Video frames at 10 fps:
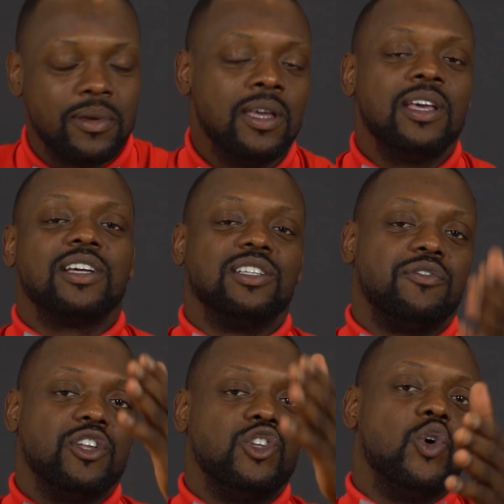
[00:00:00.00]
Because if
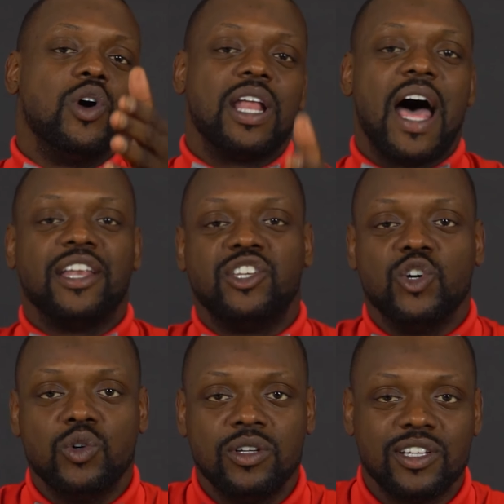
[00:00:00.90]
you do what I
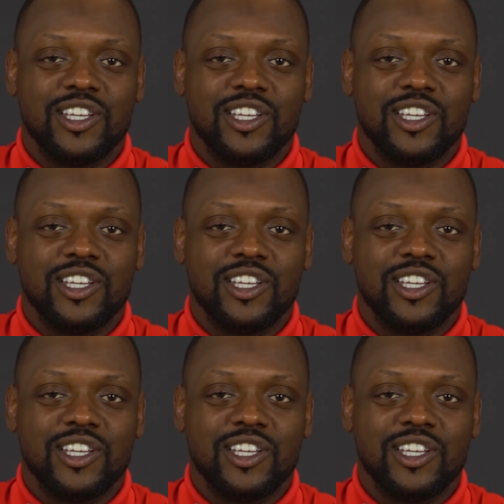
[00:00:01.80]
do,